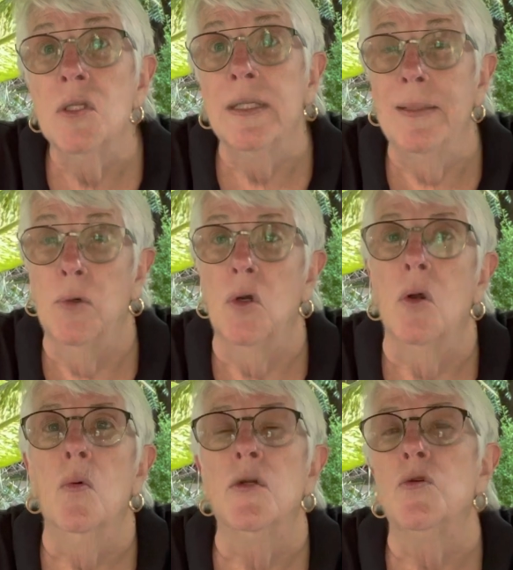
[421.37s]
lemur,
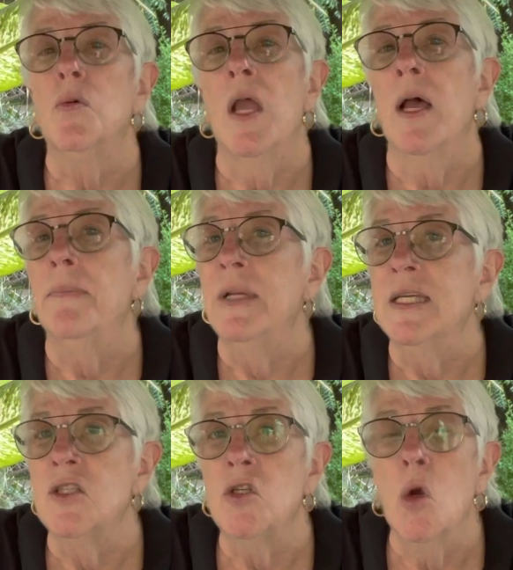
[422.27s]
which
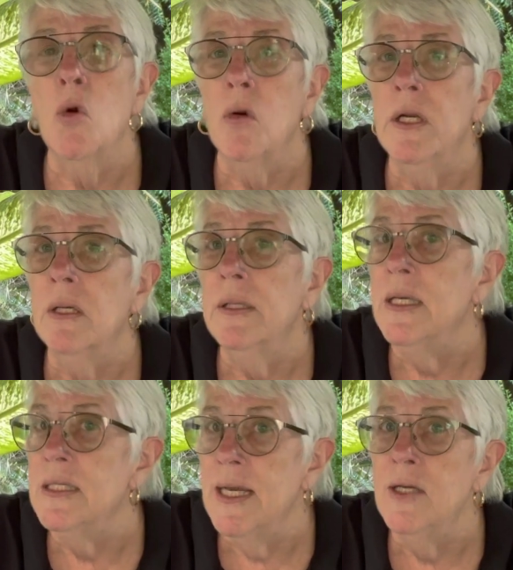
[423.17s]
is so critically
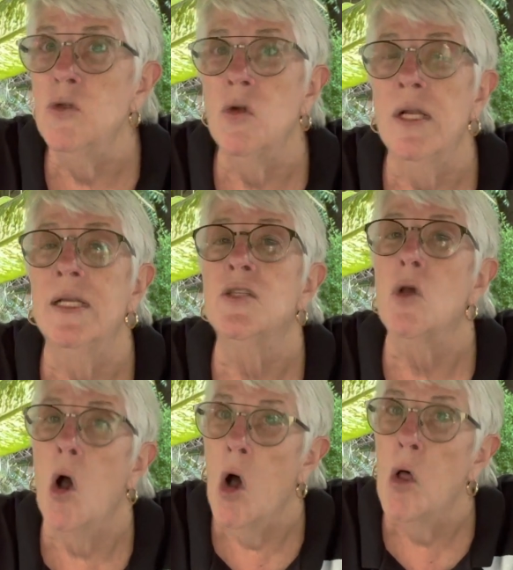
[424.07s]
endangered it is
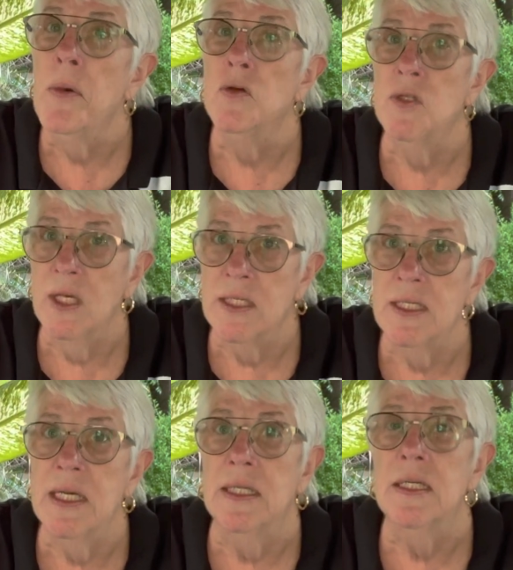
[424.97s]
almost
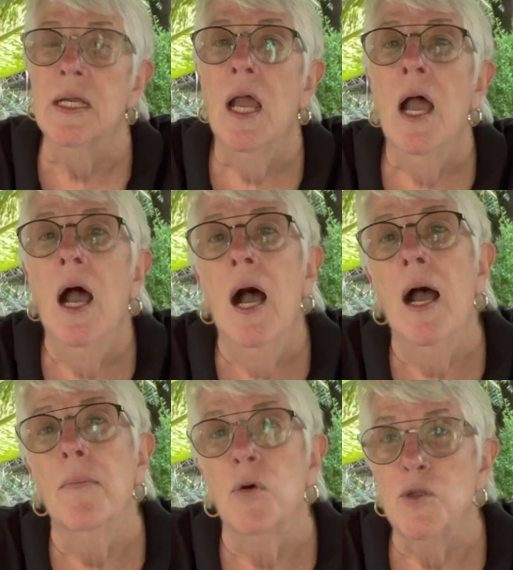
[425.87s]
extinct,
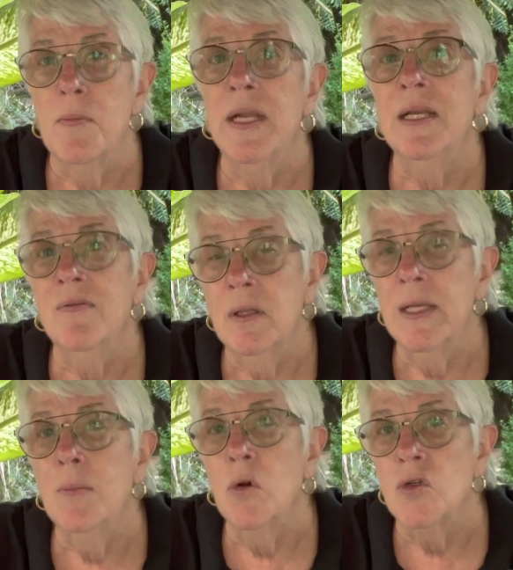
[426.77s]
which many of the
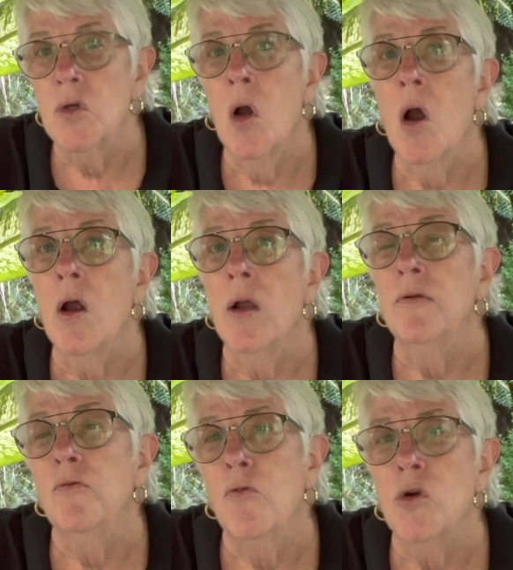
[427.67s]
lemurs are,
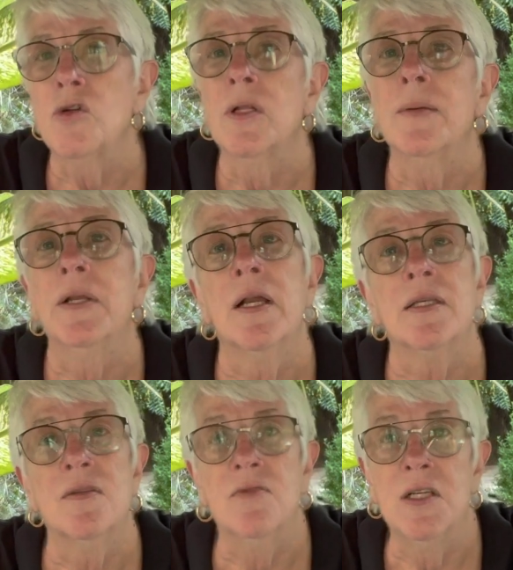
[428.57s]
unfortunately,
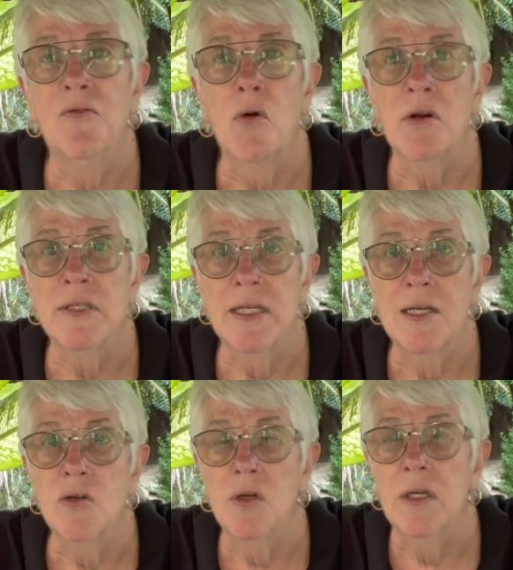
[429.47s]
because of
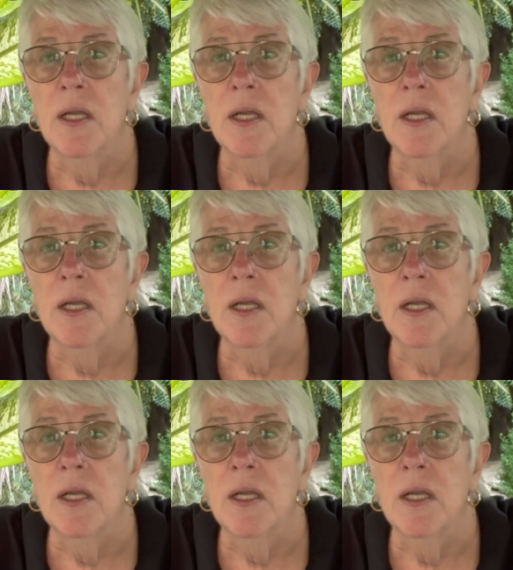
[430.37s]
deforestation.